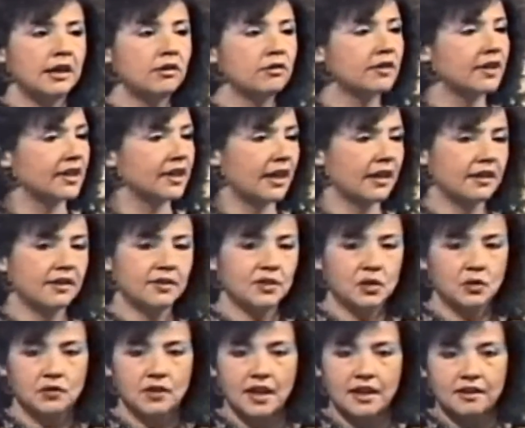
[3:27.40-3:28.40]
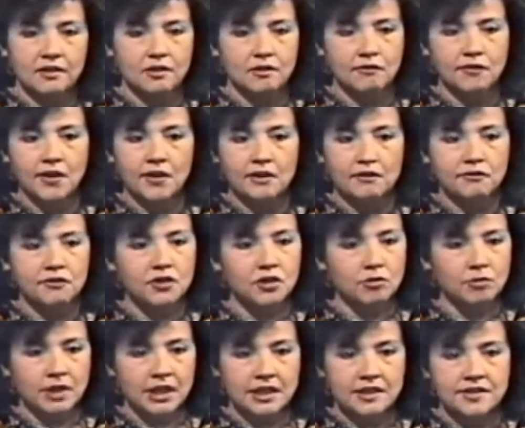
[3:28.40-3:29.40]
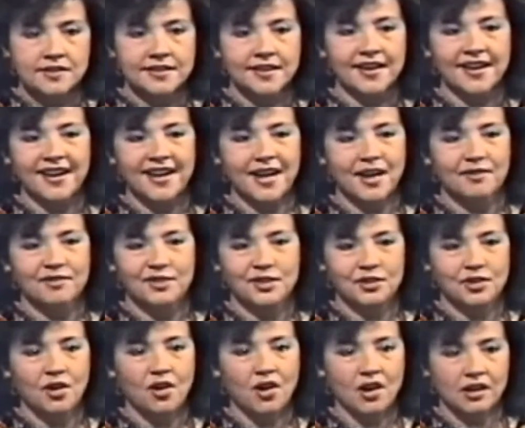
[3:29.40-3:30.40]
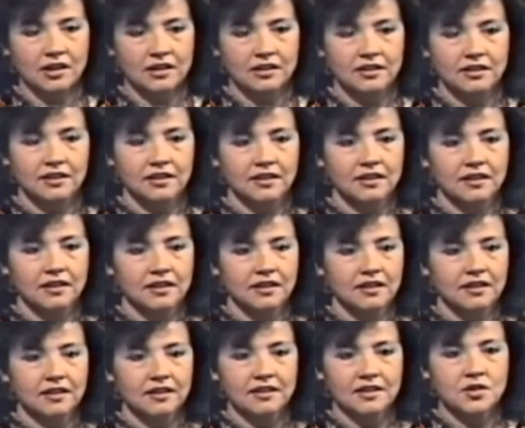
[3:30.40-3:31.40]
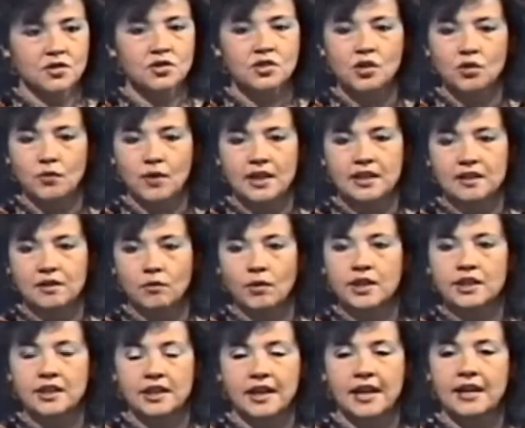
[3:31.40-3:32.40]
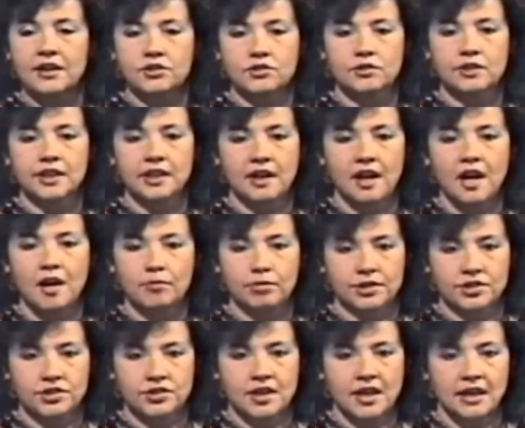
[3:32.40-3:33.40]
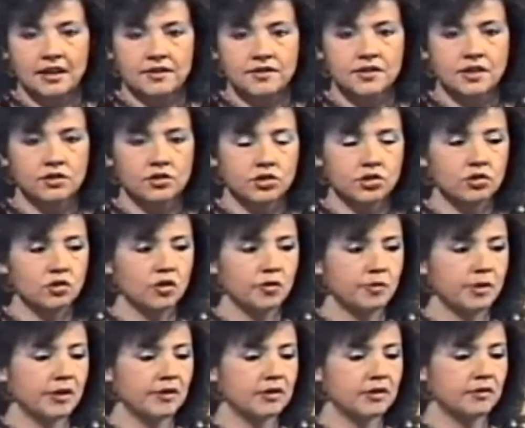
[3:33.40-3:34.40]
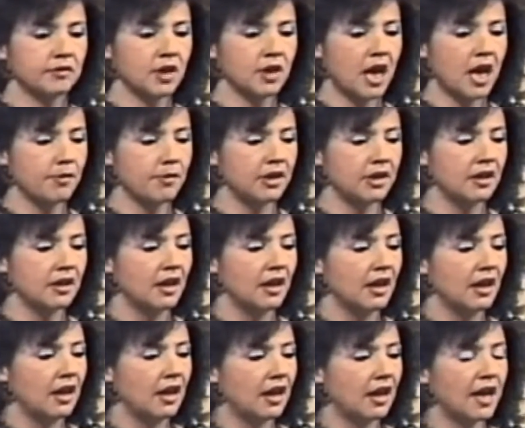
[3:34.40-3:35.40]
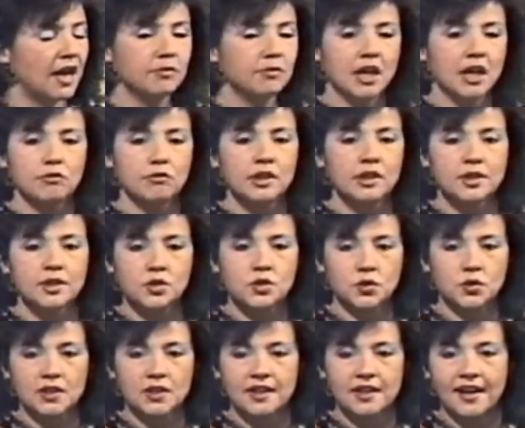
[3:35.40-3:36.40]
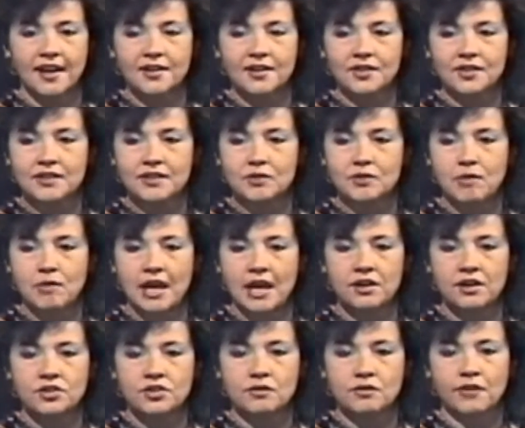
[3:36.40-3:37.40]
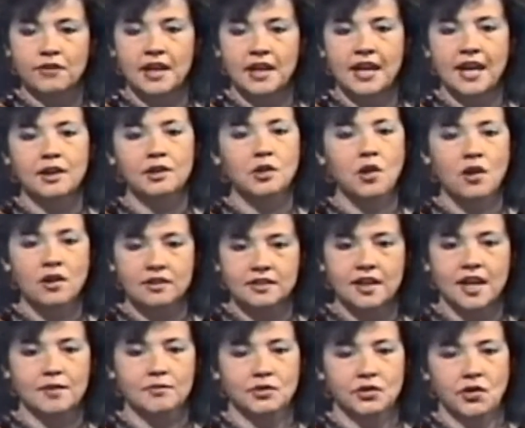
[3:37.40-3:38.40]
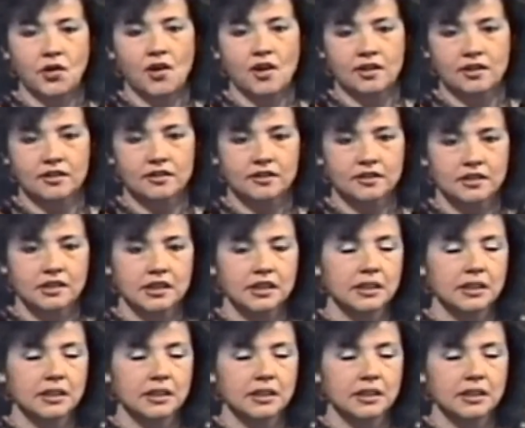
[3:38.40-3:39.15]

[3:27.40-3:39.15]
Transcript: I don't think I can do that in the very few minutes that I have to talk. There's no way that one can actually accomplish that in such a short period of time, and I'm not really sure that I could even manage if I had a long time to talk.